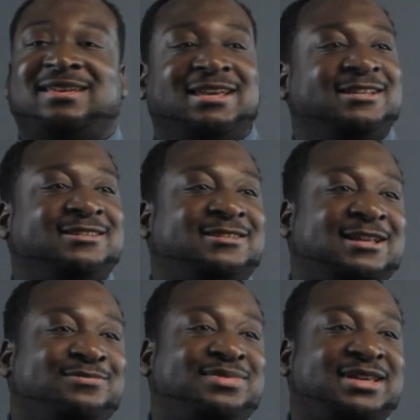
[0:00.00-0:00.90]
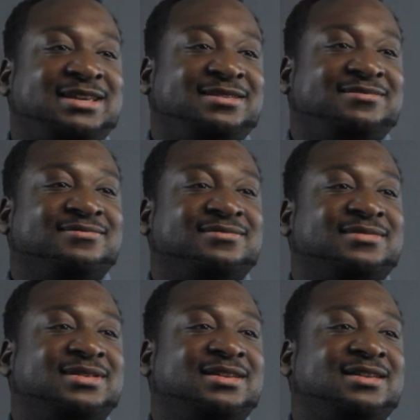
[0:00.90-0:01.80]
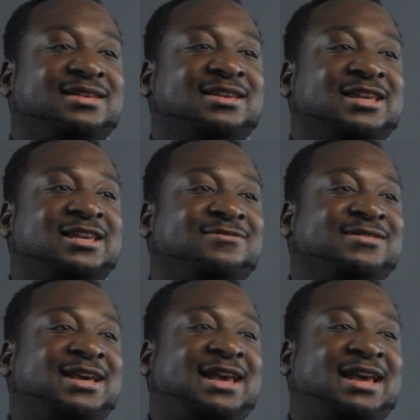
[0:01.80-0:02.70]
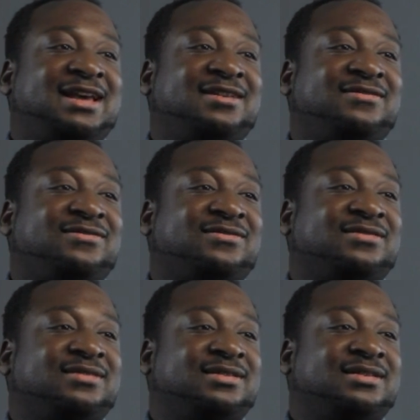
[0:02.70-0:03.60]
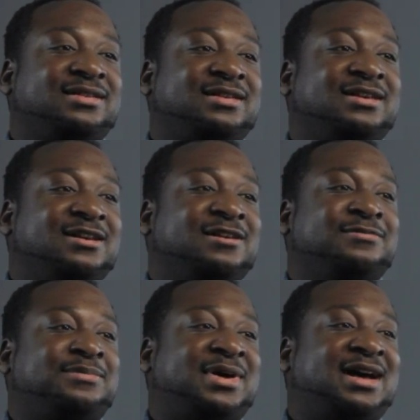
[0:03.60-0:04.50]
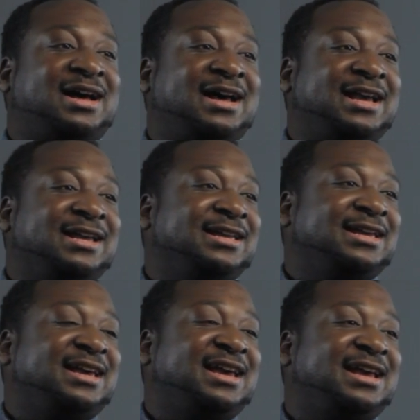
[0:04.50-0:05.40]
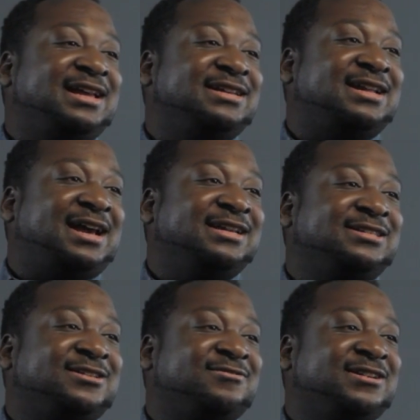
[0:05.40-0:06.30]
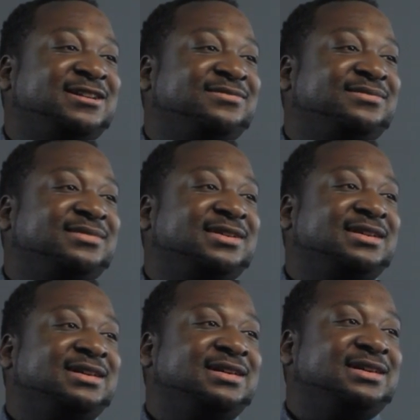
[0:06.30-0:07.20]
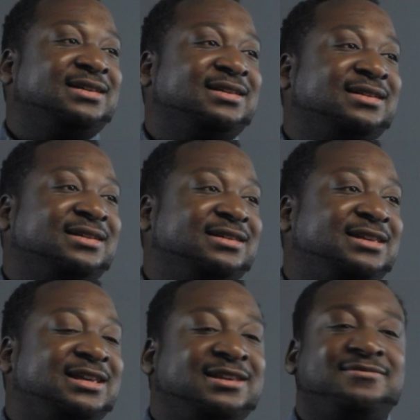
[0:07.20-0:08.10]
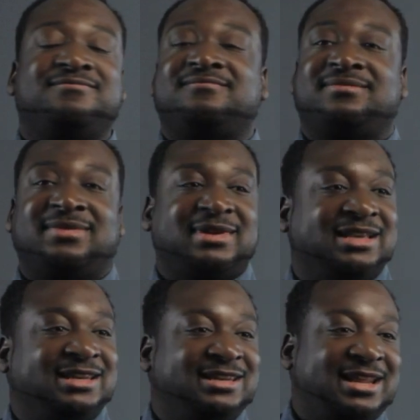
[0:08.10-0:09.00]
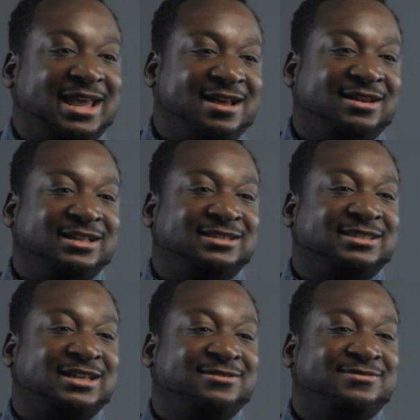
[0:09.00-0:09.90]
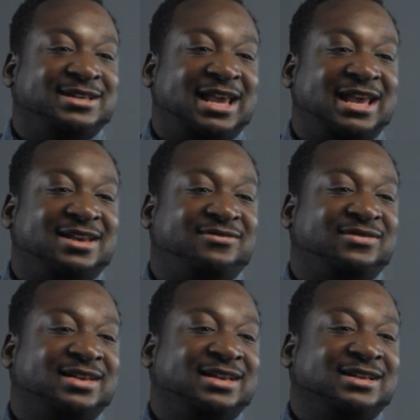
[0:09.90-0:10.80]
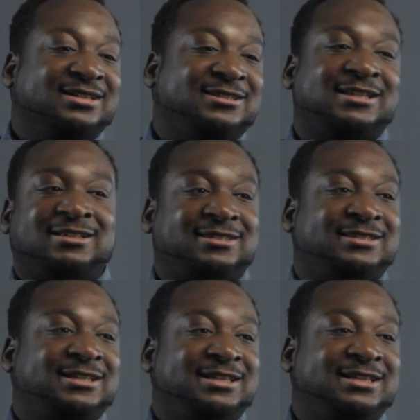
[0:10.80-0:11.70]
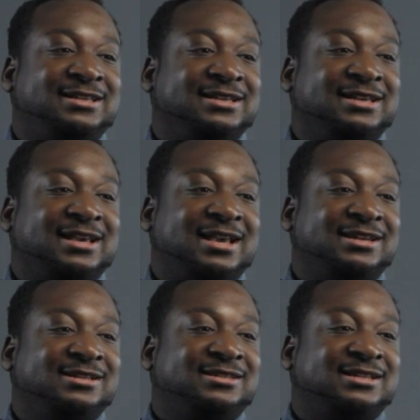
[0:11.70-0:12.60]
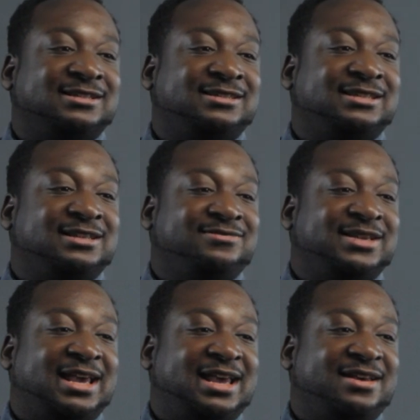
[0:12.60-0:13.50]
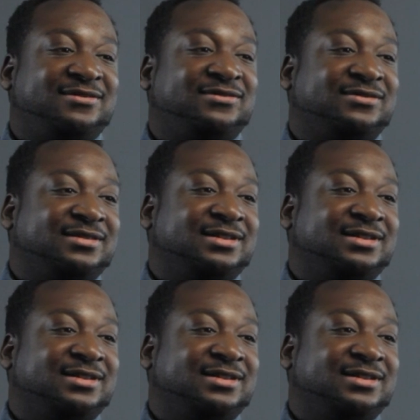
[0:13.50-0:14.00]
And in set B we have pie and ice cream again. And now let's say we have set C, and in set C we have